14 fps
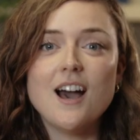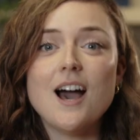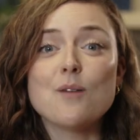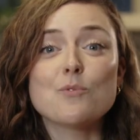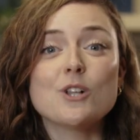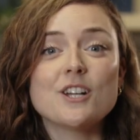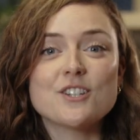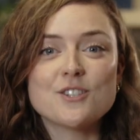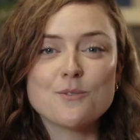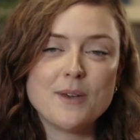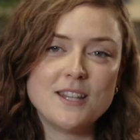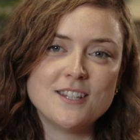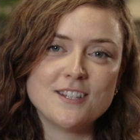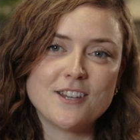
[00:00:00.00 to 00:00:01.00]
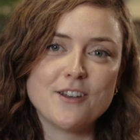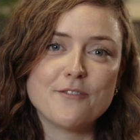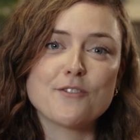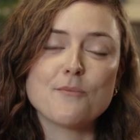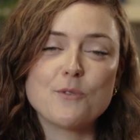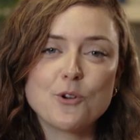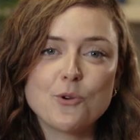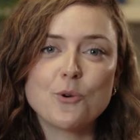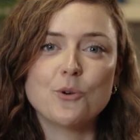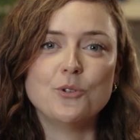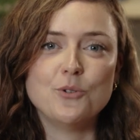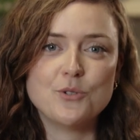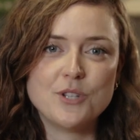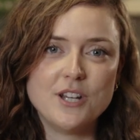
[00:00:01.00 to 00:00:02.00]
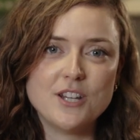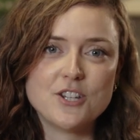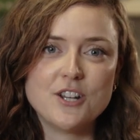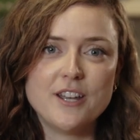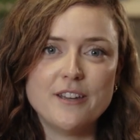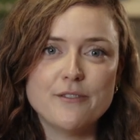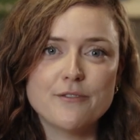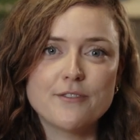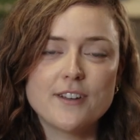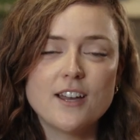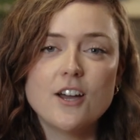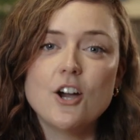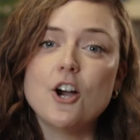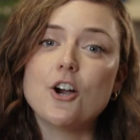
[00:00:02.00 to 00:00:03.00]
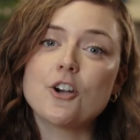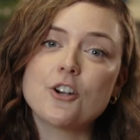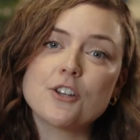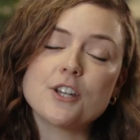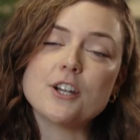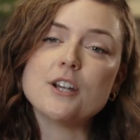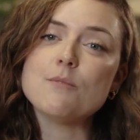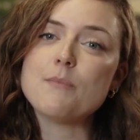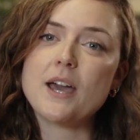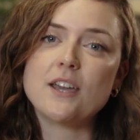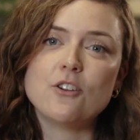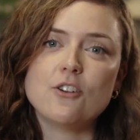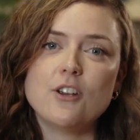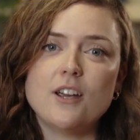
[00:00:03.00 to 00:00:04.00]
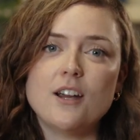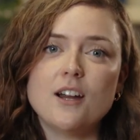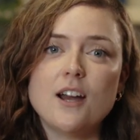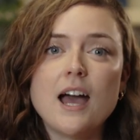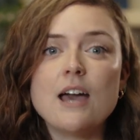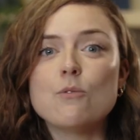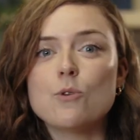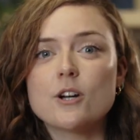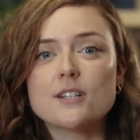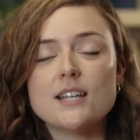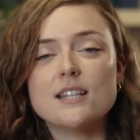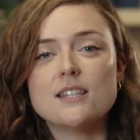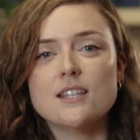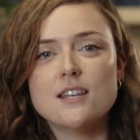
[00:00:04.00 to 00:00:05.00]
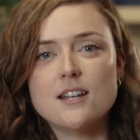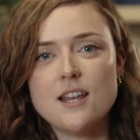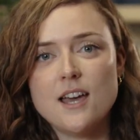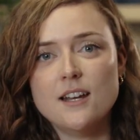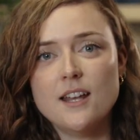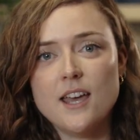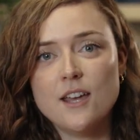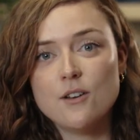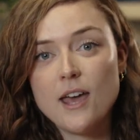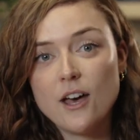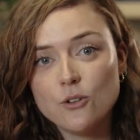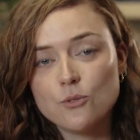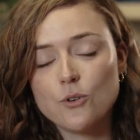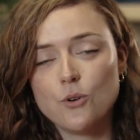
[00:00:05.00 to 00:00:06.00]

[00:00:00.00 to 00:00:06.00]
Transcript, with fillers: I'm Claire Semenza from the Google News Initiative. Earlier in my career, I worked at CNN and held